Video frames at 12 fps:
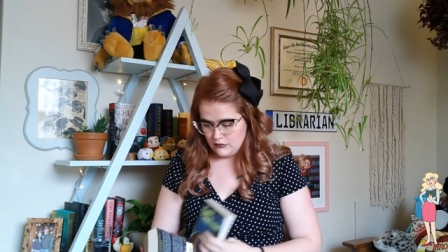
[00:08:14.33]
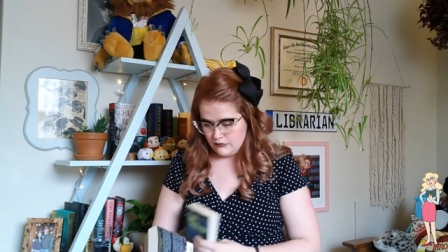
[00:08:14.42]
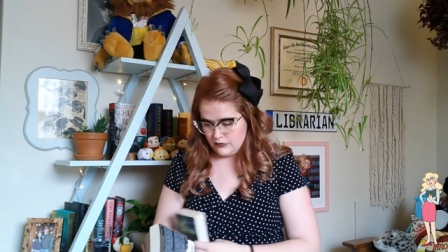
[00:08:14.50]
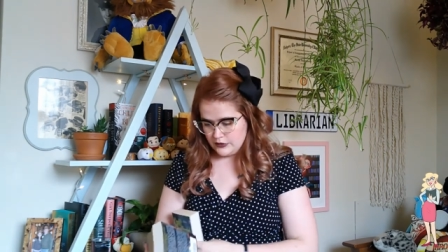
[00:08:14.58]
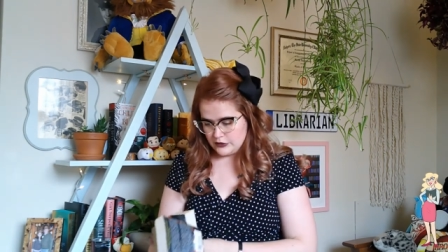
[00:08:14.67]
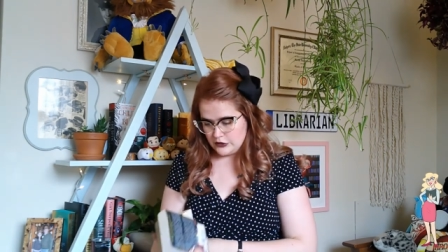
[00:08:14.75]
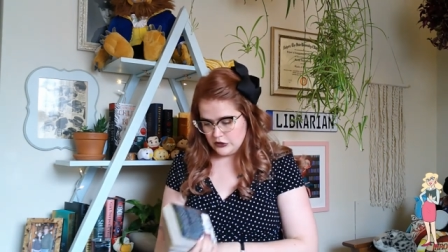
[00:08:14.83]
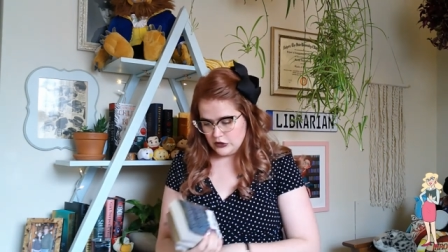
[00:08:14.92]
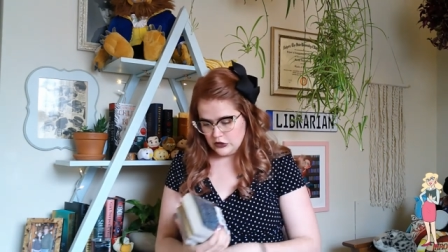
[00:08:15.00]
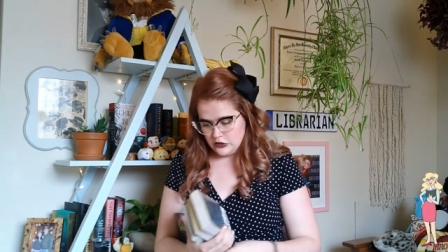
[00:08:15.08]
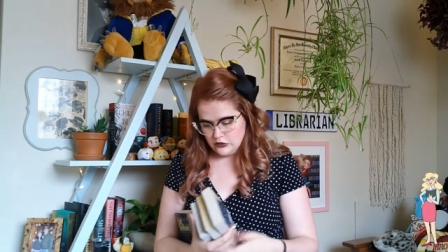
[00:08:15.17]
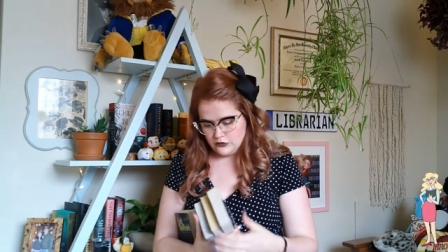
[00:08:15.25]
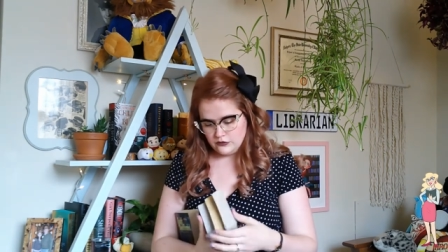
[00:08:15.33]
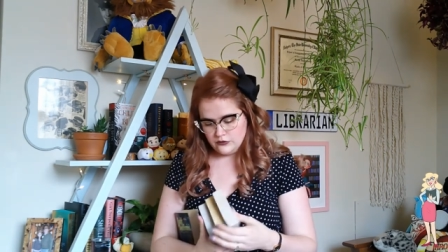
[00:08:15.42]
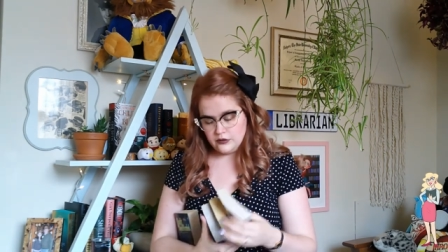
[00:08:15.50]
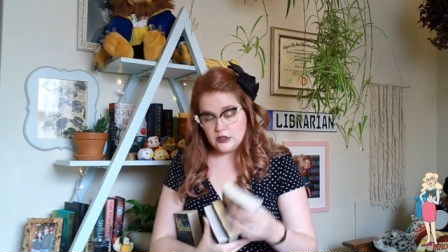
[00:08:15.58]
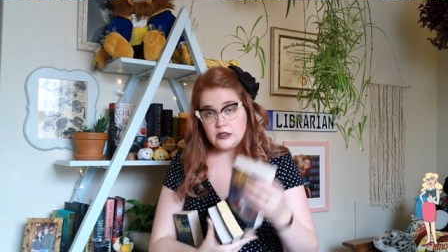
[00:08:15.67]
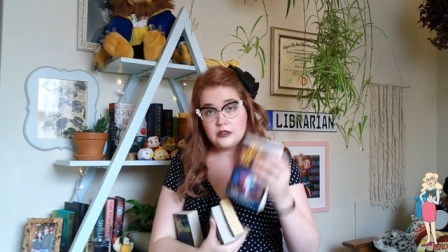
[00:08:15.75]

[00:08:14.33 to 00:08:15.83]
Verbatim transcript: Book two